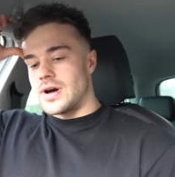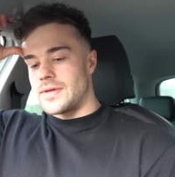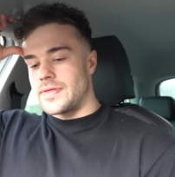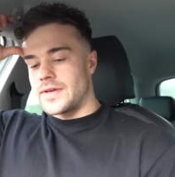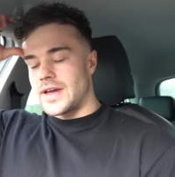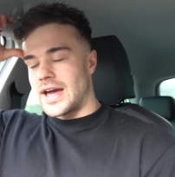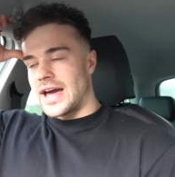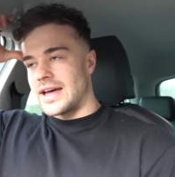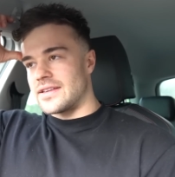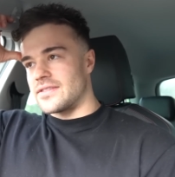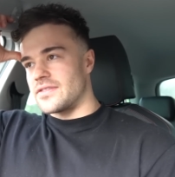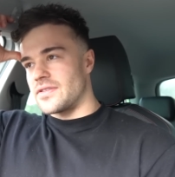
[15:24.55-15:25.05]
I
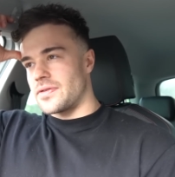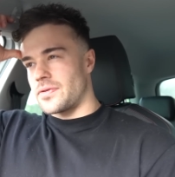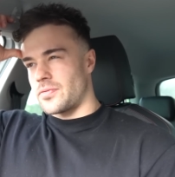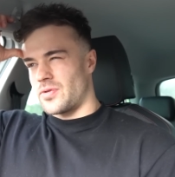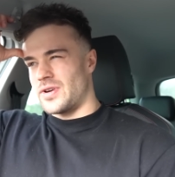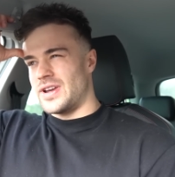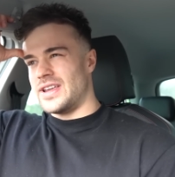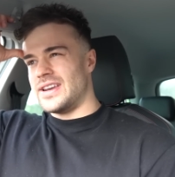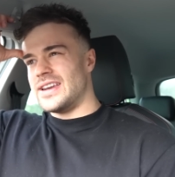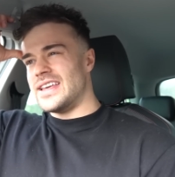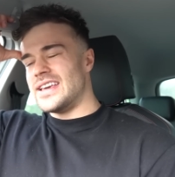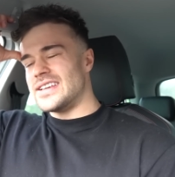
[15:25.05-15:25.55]
think I had
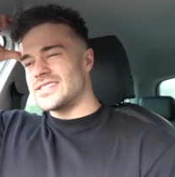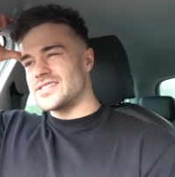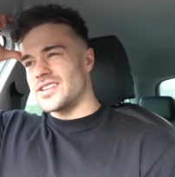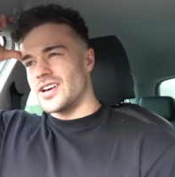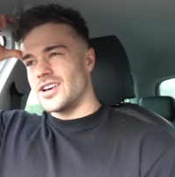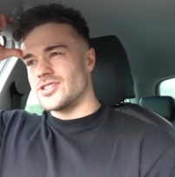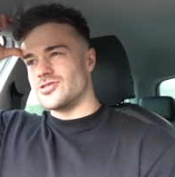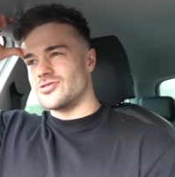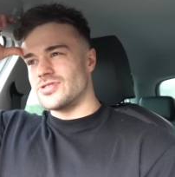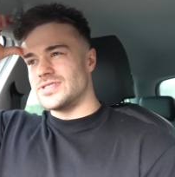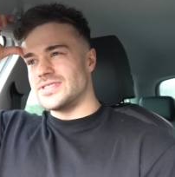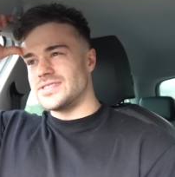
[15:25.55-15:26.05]
three knee
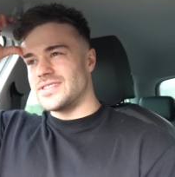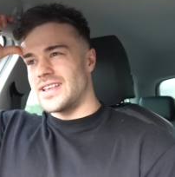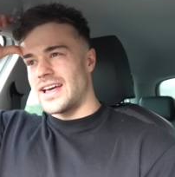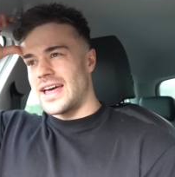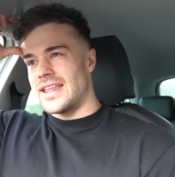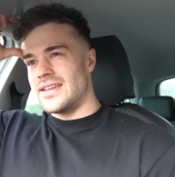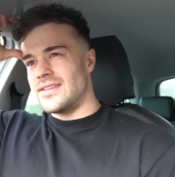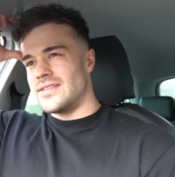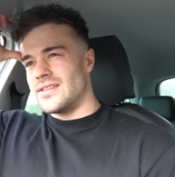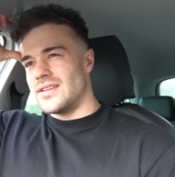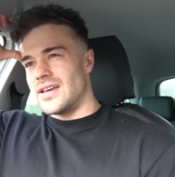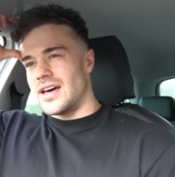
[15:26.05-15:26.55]
surgeries
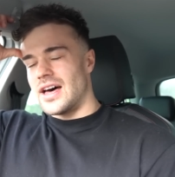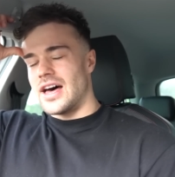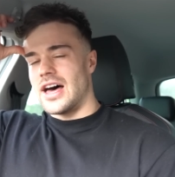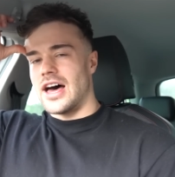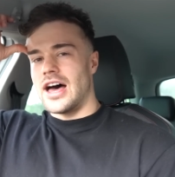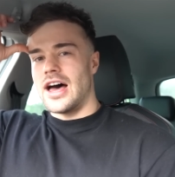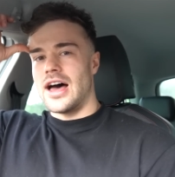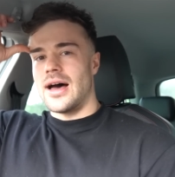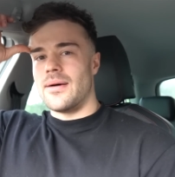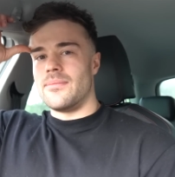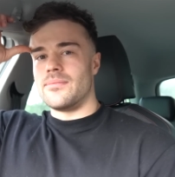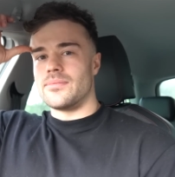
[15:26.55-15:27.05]
then
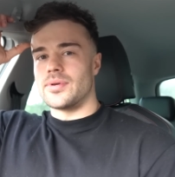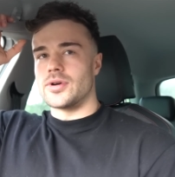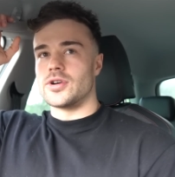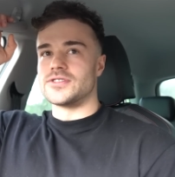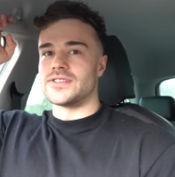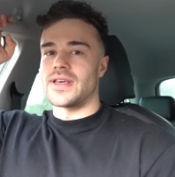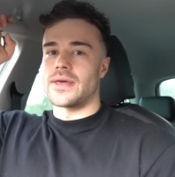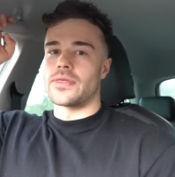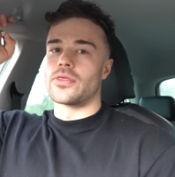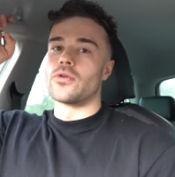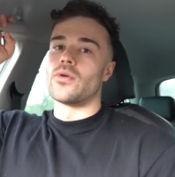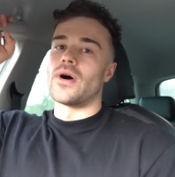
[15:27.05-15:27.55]
um,
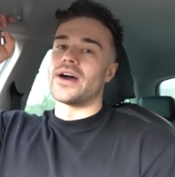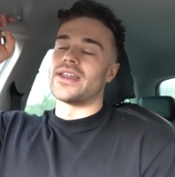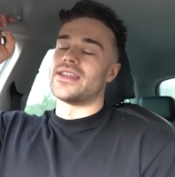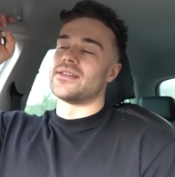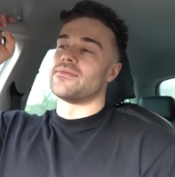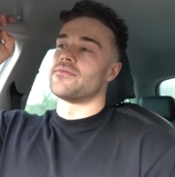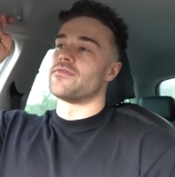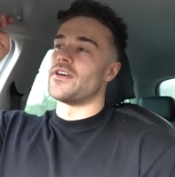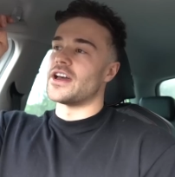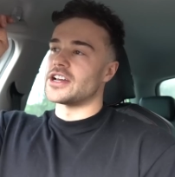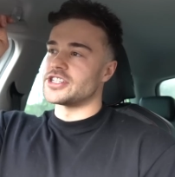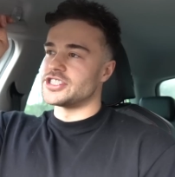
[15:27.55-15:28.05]
because they thought I had an
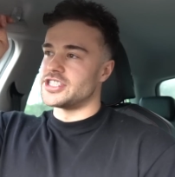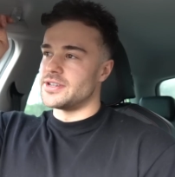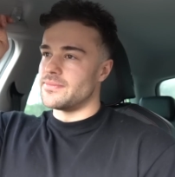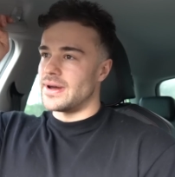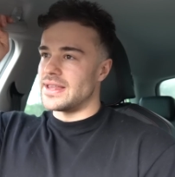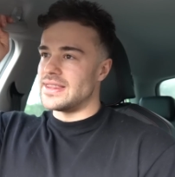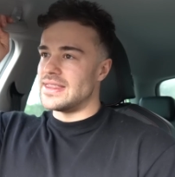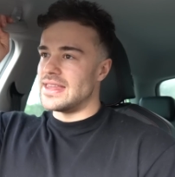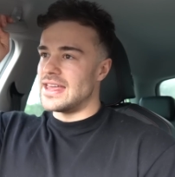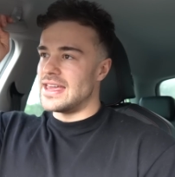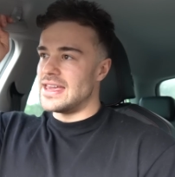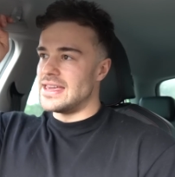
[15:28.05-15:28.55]
infection in
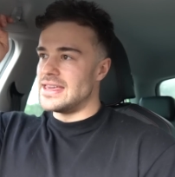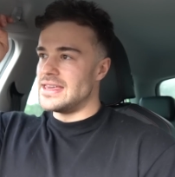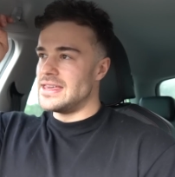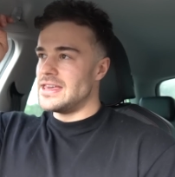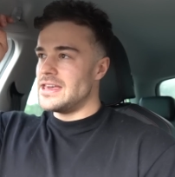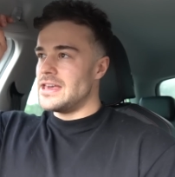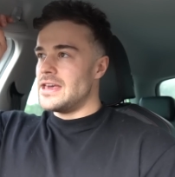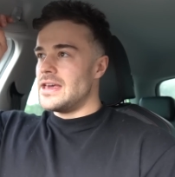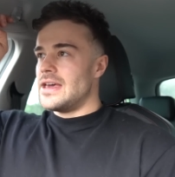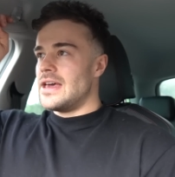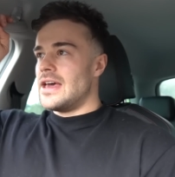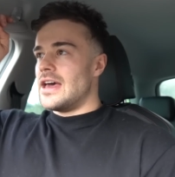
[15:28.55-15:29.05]
my knee
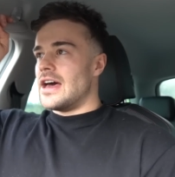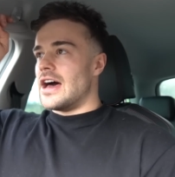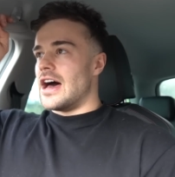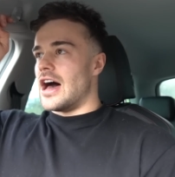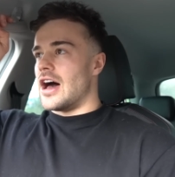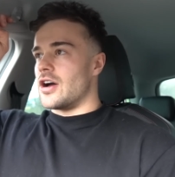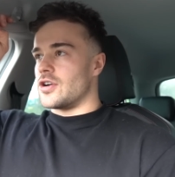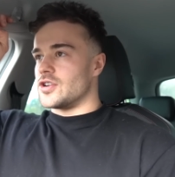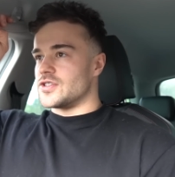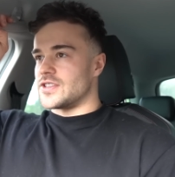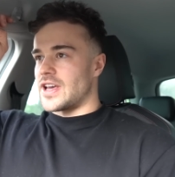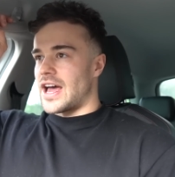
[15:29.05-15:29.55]

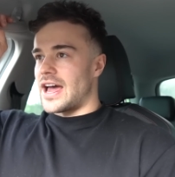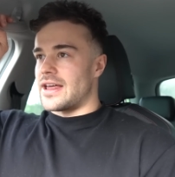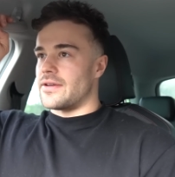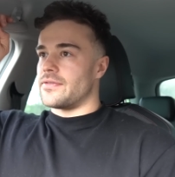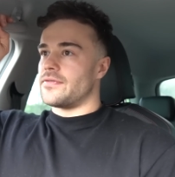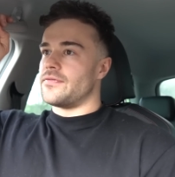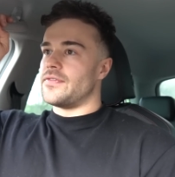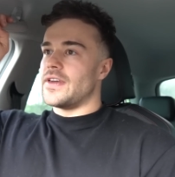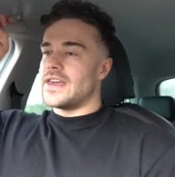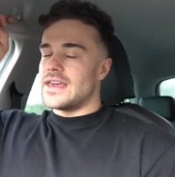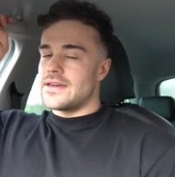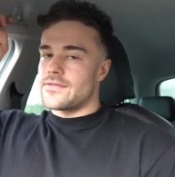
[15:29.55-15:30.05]
because uh, I had a
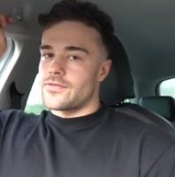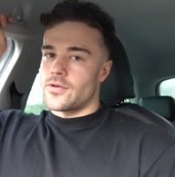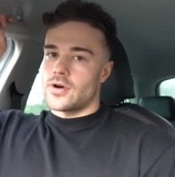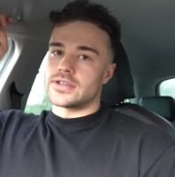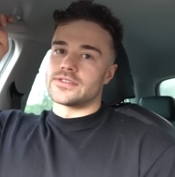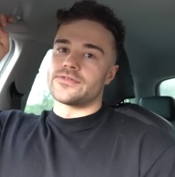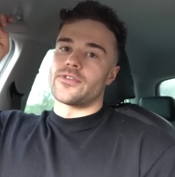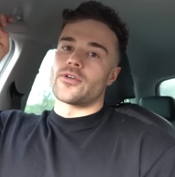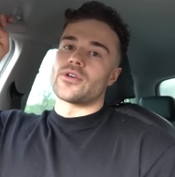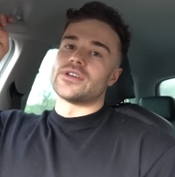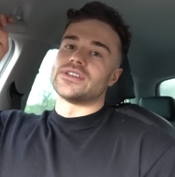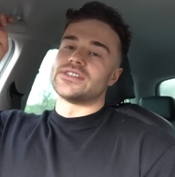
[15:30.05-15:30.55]
fever. I
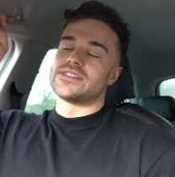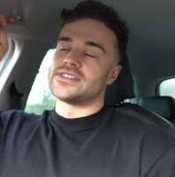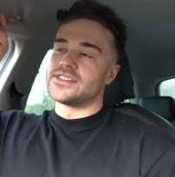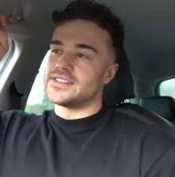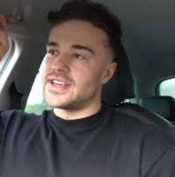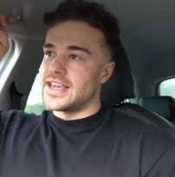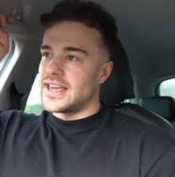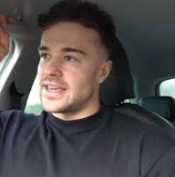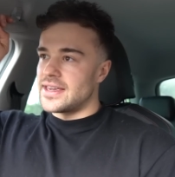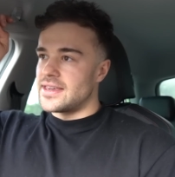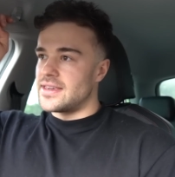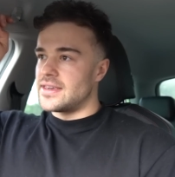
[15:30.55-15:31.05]
was very
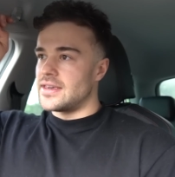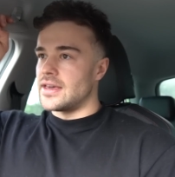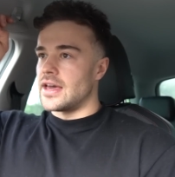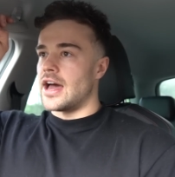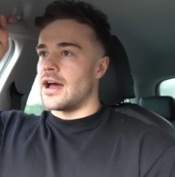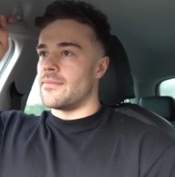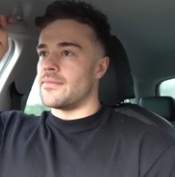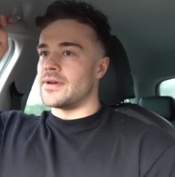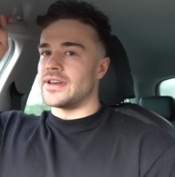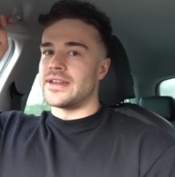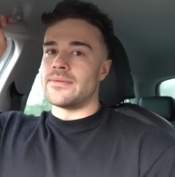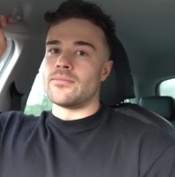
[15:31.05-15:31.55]
sick.
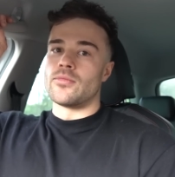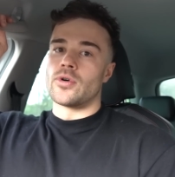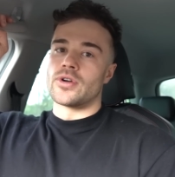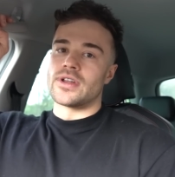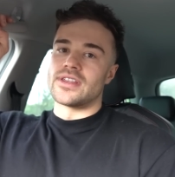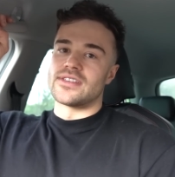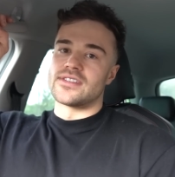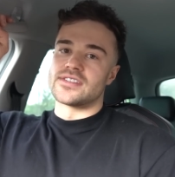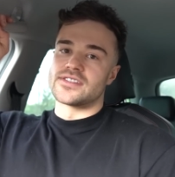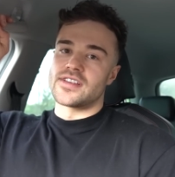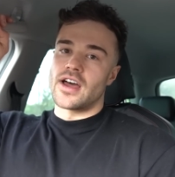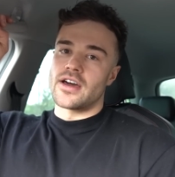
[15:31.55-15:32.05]
Um, I didn't want
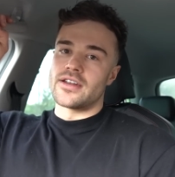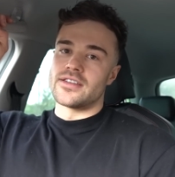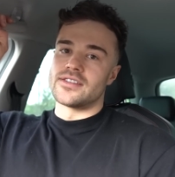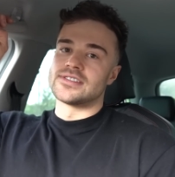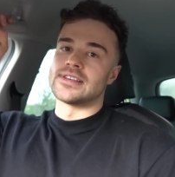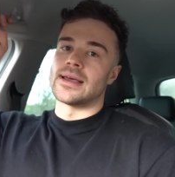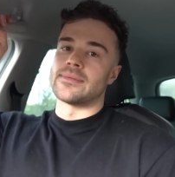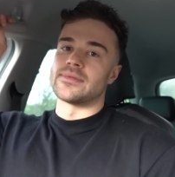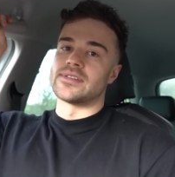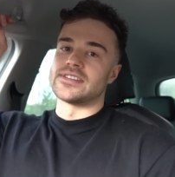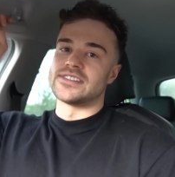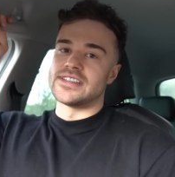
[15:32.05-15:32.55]
it to turn to
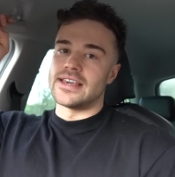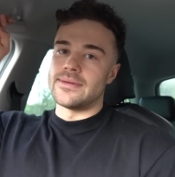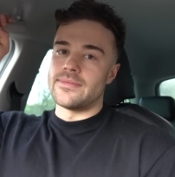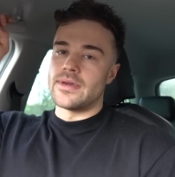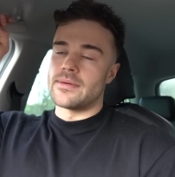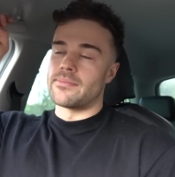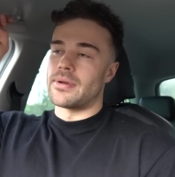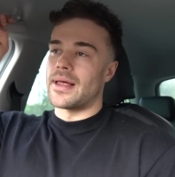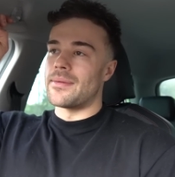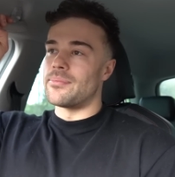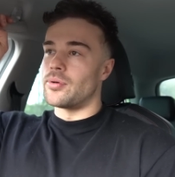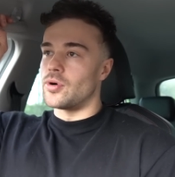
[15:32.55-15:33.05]

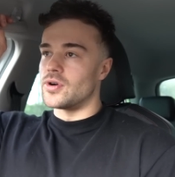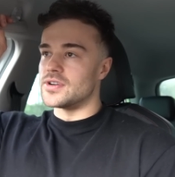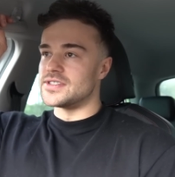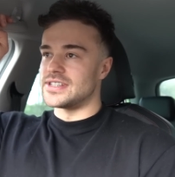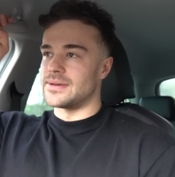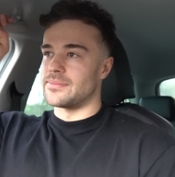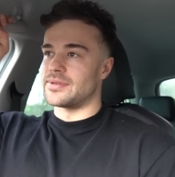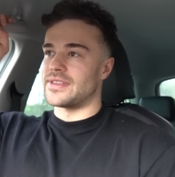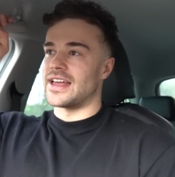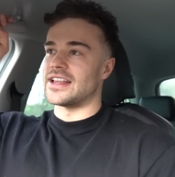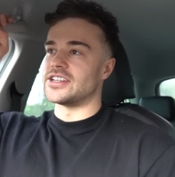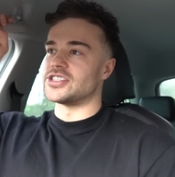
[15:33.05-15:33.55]
septicemia, blood
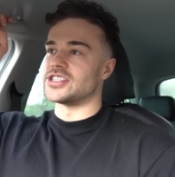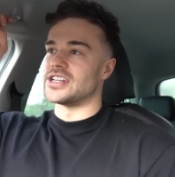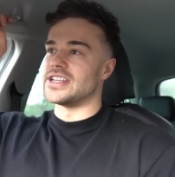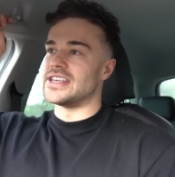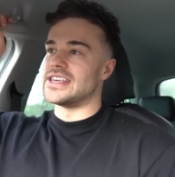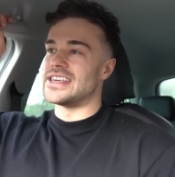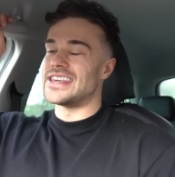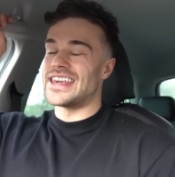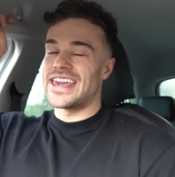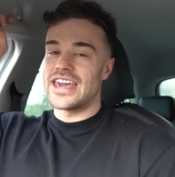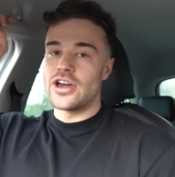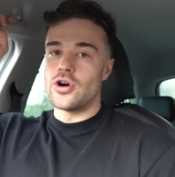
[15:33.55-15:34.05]
poisoning,
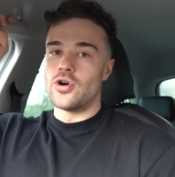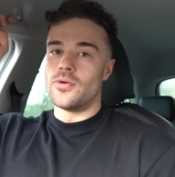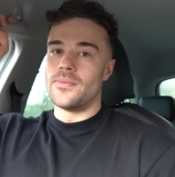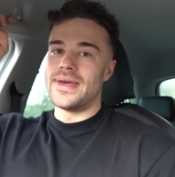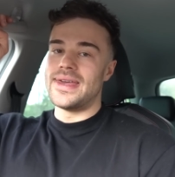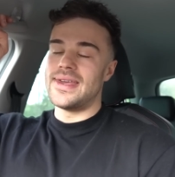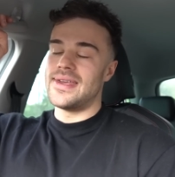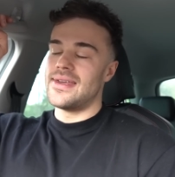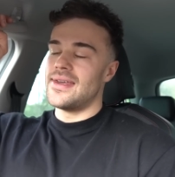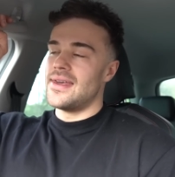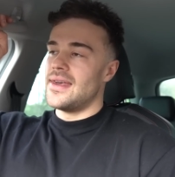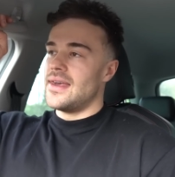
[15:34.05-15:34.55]
potentially kill
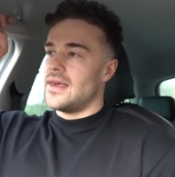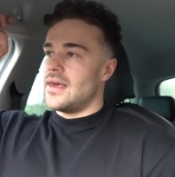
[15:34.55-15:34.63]
me.